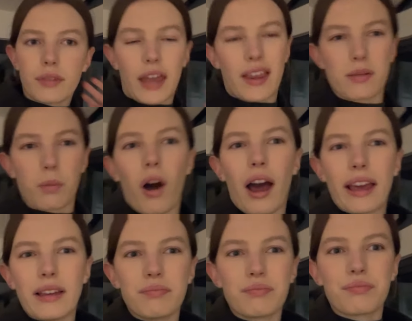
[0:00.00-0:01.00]
Yeah, that's
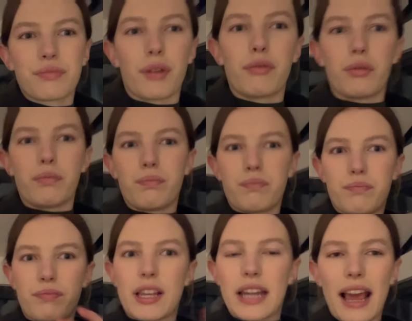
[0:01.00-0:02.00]
why
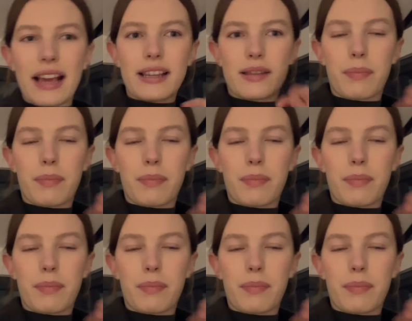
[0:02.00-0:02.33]
today's